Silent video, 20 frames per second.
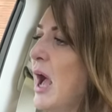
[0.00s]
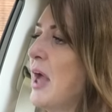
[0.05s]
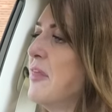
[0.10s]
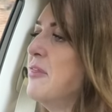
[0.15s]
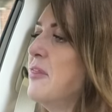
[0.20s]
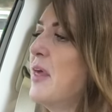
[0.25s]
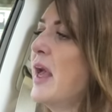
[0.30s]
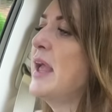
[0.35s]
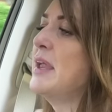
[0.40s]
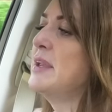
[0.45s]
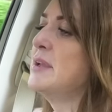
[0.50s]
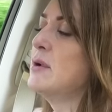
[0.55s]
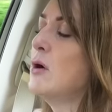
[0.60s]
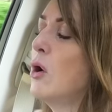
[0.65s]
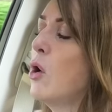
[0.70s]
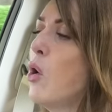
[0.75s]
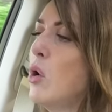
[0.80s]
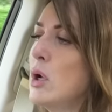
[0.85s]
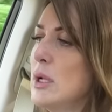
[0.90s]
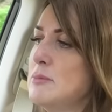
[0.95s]
And then
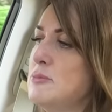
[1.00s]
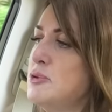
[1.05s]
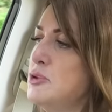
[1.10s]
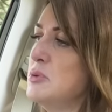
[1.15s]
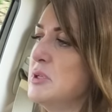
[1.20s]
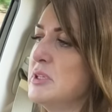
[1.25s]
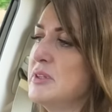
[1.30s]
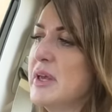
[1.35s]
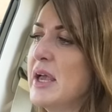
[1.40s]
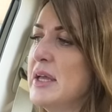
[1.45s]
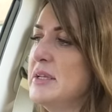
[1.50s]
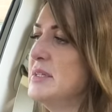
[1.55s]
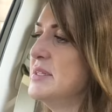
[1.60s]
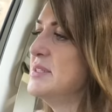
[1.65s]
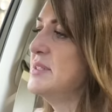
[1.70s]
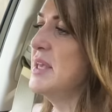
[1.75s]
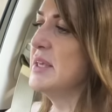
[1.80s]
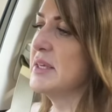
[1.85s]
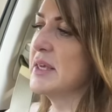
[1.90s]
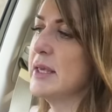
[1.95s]
all I'm doing then
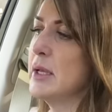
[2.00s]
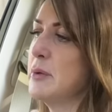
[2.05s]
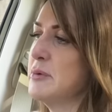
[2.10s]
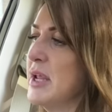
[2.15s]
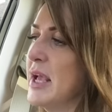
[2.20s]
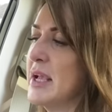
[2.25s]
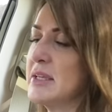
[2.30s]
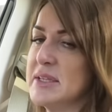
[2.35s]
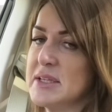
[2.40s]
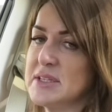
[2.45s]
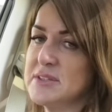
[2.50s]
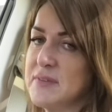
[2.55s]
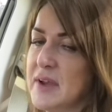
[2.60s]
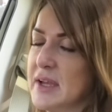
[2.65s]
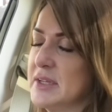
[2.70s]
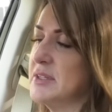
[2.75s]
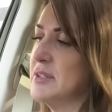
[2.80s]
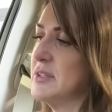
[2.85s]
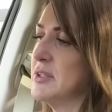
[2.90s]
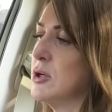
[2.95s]
is taking out excess
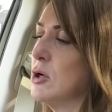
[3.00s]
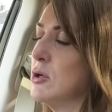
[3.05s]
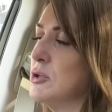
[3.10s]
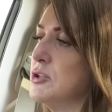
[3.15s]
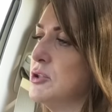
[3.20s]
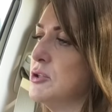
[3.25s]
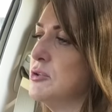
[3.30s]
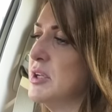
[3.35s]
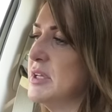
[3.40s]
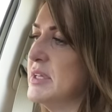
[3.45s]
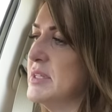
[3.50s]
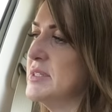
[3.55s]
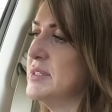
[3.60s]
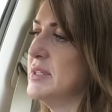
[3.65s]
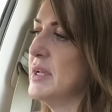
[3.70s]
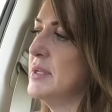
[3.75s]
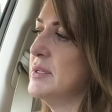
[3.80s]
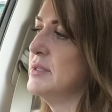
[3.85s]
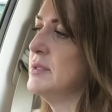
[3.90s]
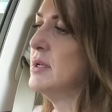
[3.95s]
fat. The contouring is
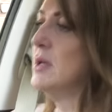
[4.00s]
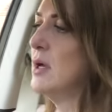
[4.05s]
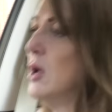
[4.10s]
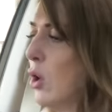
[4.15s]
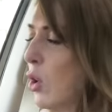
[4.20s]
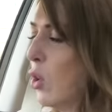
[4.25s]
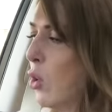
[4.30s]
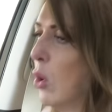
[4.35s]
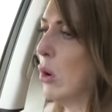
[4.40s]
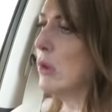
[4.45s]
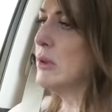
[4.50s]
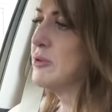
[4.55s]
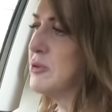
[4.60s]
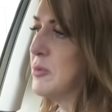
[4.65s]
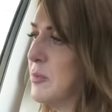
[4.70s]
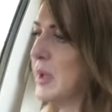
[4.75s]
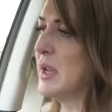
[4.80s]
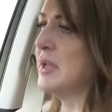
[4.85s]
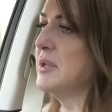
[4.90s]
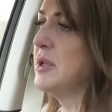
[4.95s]
done. All the
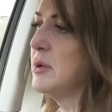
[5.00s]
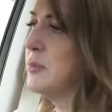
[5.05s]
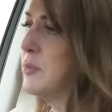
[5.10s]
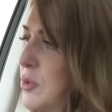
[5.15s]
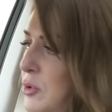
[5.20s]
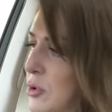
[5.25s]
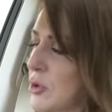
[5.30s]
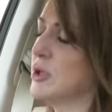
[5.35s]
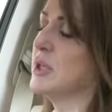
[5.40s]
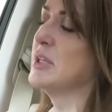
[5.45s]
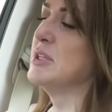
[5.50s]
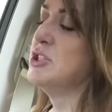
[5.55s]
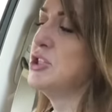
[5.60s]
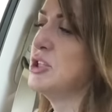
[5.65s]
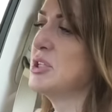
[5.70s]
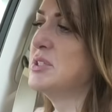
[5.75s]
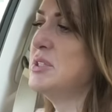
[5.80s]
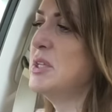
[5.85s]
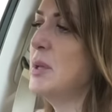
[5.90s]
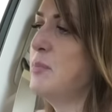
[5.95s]
remaining work is
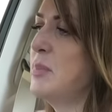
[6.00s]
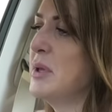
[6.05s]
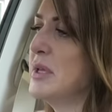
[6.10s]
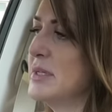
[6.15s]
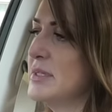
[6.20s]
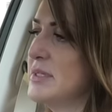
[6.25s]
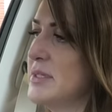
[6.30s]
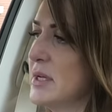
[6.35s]
just nipping and